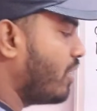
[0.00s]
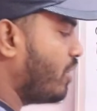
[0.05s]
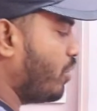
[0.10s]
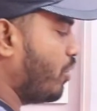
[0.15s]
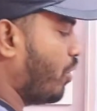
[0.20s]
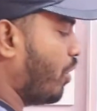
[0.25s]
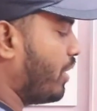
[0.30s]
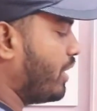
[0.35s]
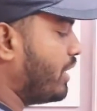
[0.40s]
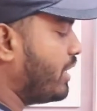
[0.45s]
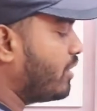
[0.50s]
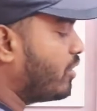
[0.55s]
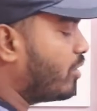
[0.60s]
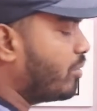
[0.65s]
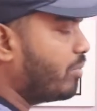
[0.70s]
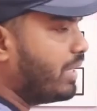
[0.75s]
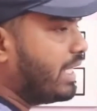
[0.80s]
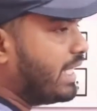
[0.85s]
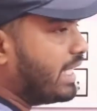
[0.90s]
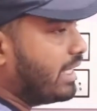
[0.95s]
We already
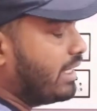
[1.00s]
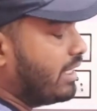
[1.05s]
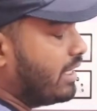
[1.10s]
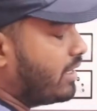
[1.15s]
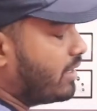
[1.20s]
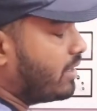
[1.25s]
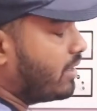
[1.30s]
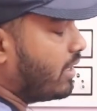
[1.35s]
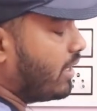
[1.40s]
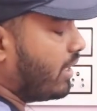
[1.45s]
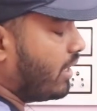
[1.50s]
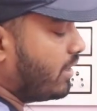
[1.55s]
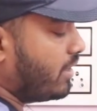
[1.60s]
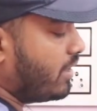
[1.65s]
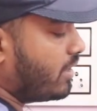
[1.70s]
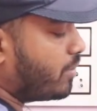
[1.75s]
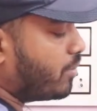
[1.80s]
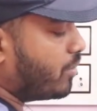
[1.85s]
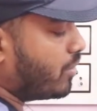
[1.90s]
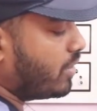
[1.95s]
completed
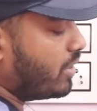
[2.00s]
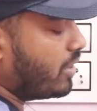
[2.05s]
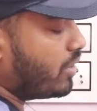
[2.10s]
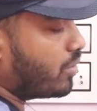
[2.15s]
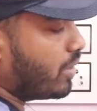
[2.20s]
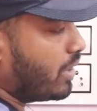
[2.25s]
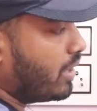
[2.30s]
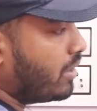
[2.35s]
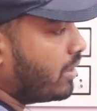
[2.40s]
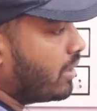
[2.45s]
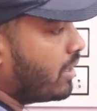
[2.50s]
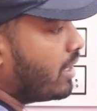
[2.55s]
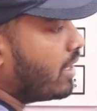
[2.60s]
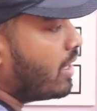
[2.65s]
this one.